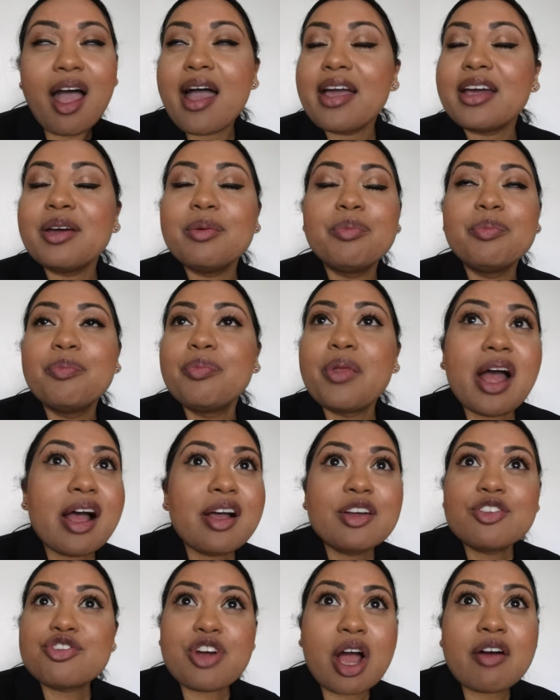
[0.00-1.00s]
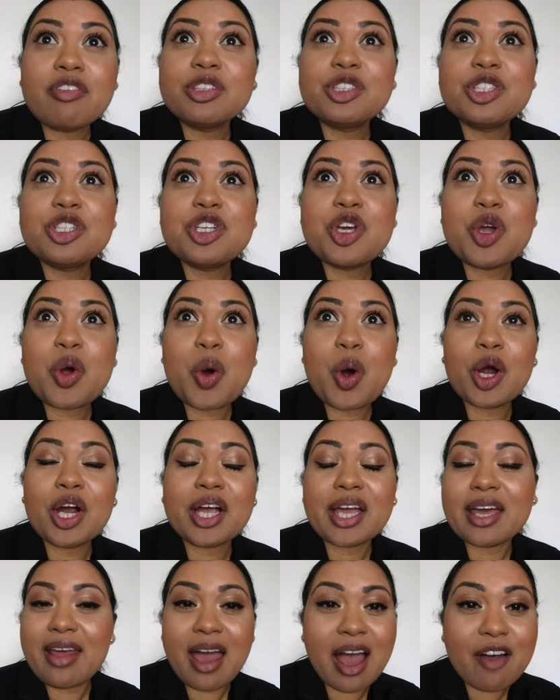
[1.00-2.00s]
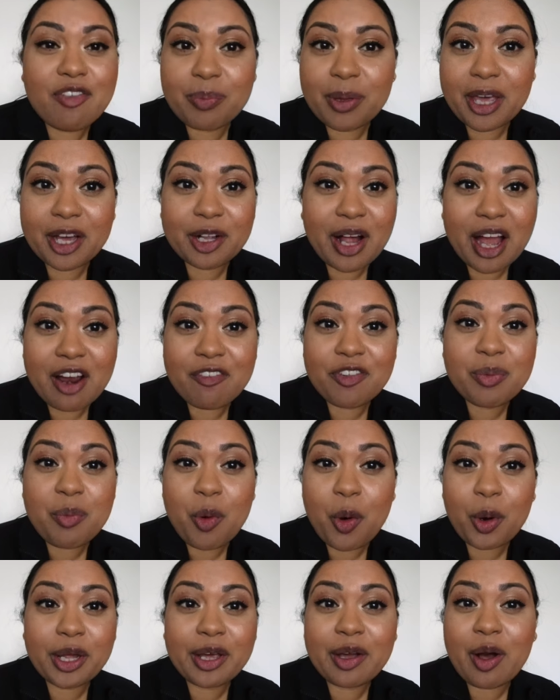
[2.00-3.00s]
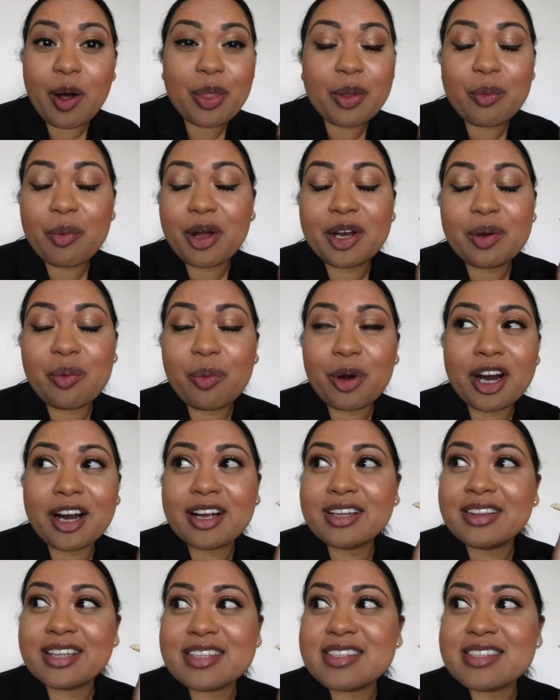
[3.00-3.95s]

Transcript: I can travel to New York and have a bagel every morning on the way to work.